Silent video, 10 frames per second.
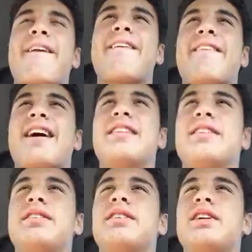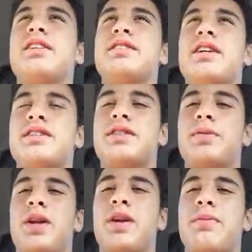and that He's done
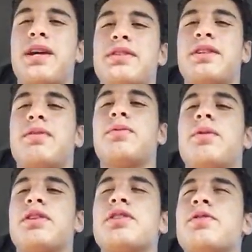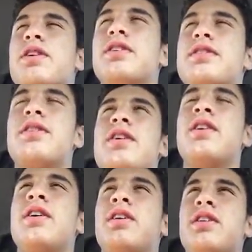so many amazing wonders for us.
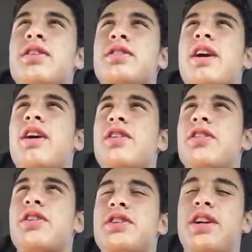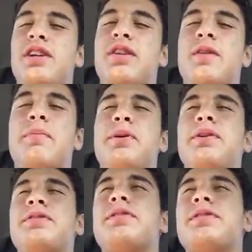They're scared. They're shaking in their
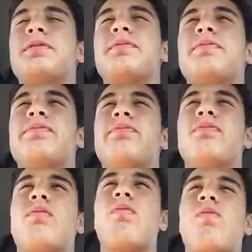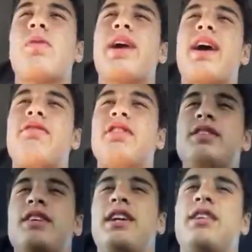boots. We have
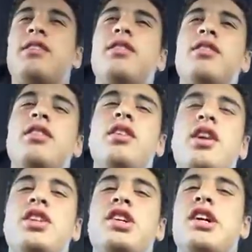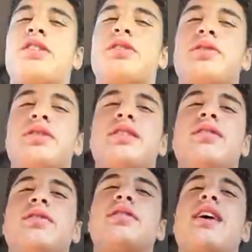this land." And Joshua
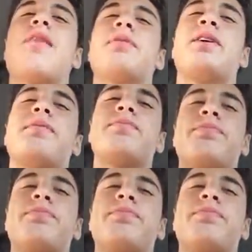was happy,